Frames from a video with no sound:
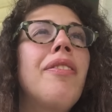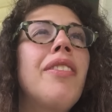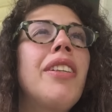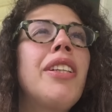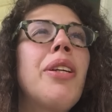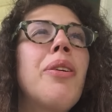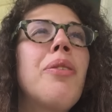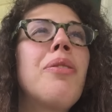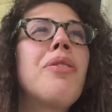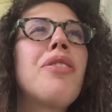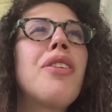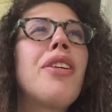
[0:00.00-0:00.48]

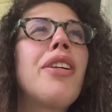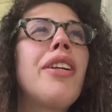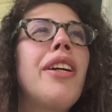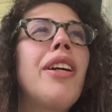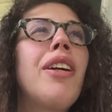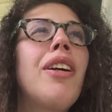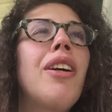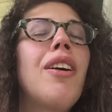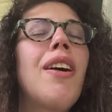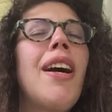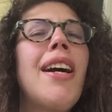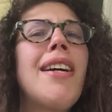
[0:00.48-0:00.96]
using
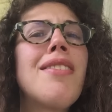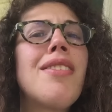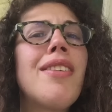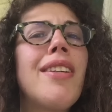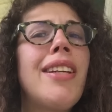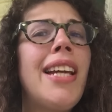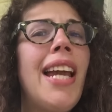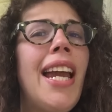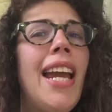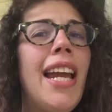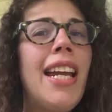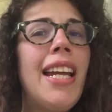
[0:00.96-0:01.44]
her as a
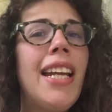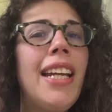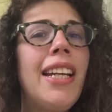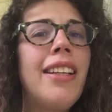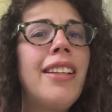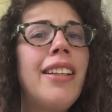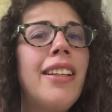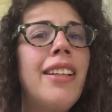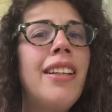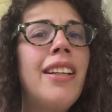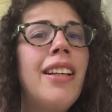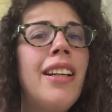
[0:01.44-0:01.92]

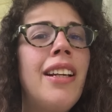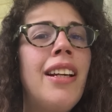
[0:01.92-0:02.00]
cane